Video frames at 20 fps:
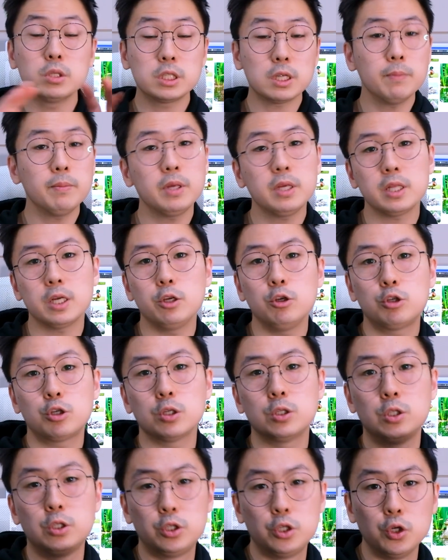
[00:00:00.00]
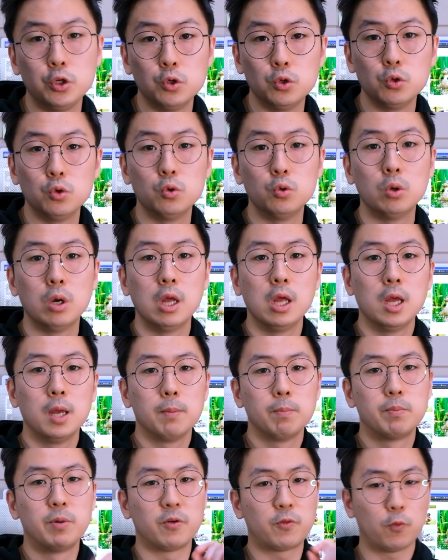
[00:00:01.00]
something that you should do
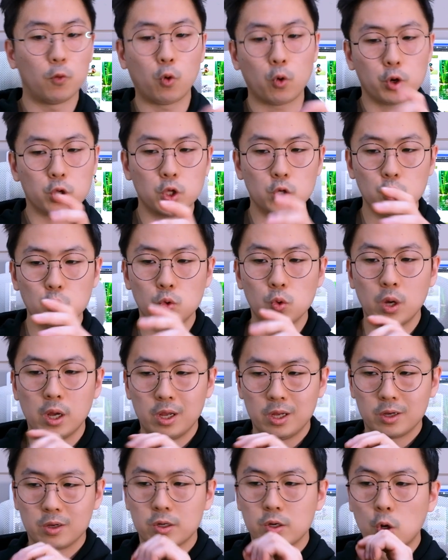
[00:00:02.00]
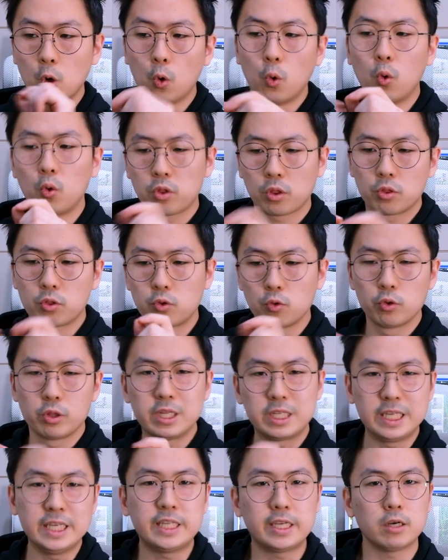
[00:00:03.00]
before you go through the
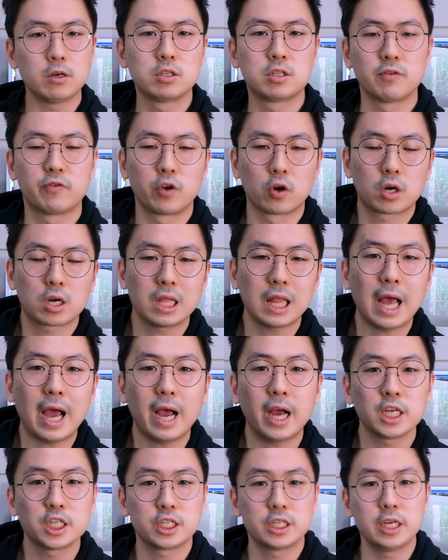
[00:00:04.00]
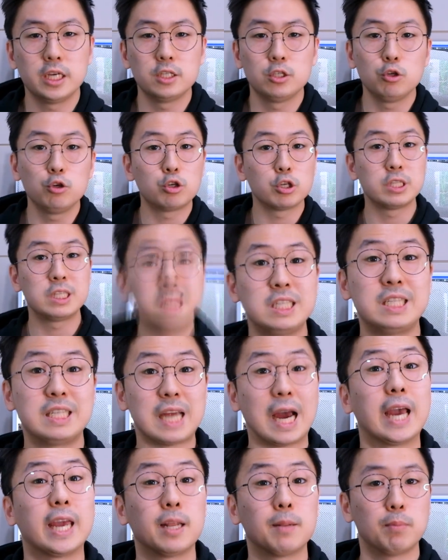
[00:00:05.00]
details of your clash is you should
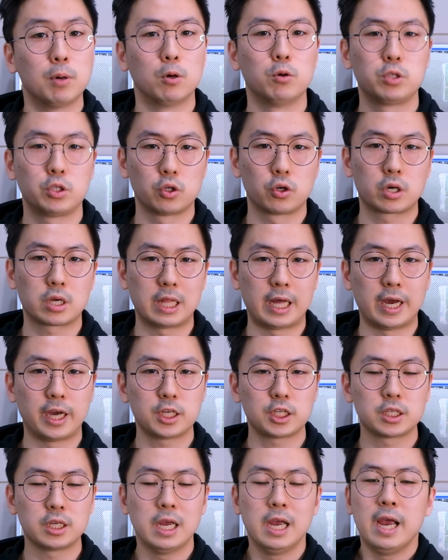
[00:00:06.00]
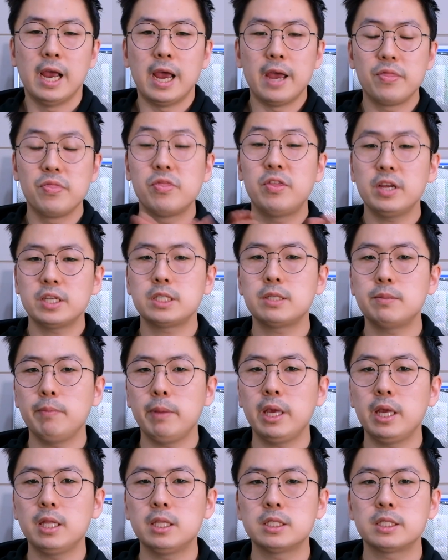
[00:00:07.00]
signpost your clash. And this
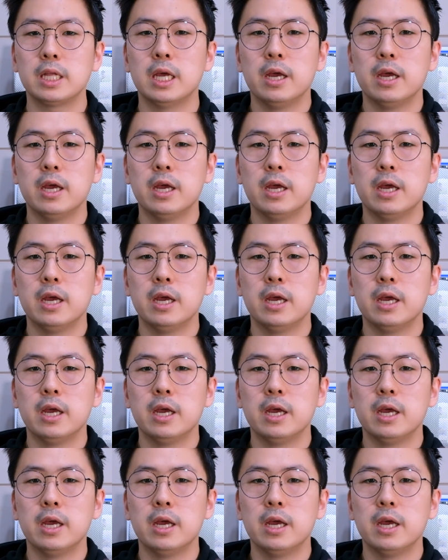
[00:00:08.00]
means